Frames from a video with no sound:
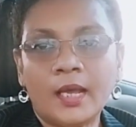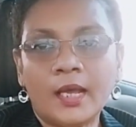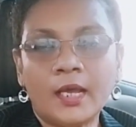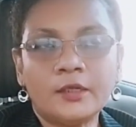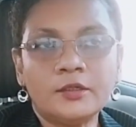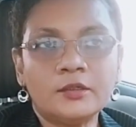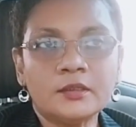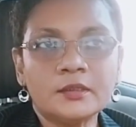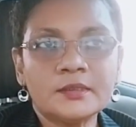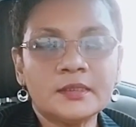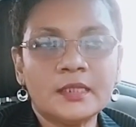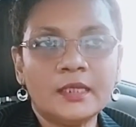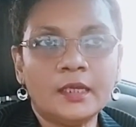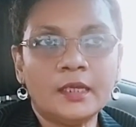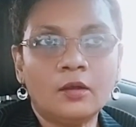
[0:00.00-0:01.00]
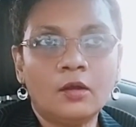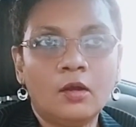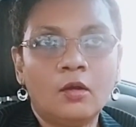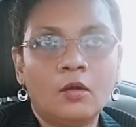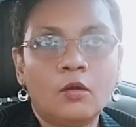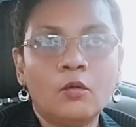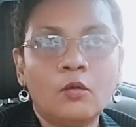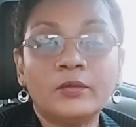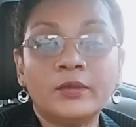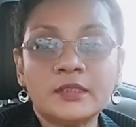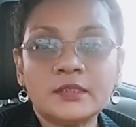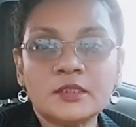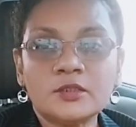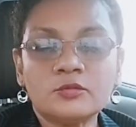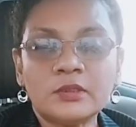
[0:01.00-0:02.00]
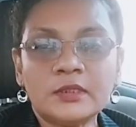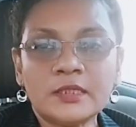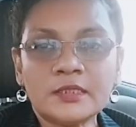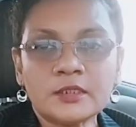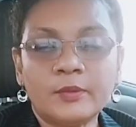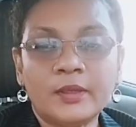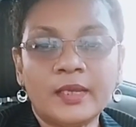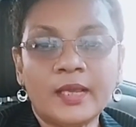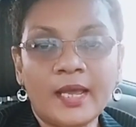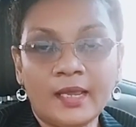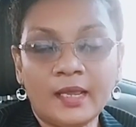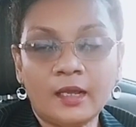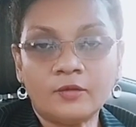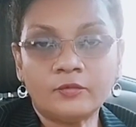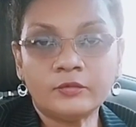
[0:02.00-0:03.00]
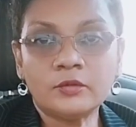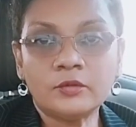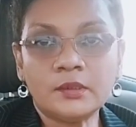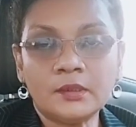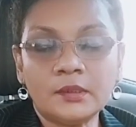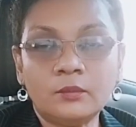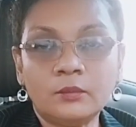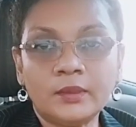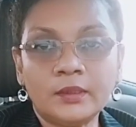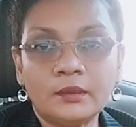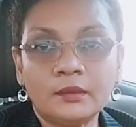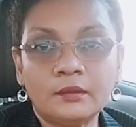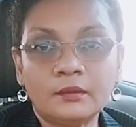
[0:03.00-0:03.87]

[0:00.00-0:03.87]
and you're saying, oh, this is really something I have to deal with.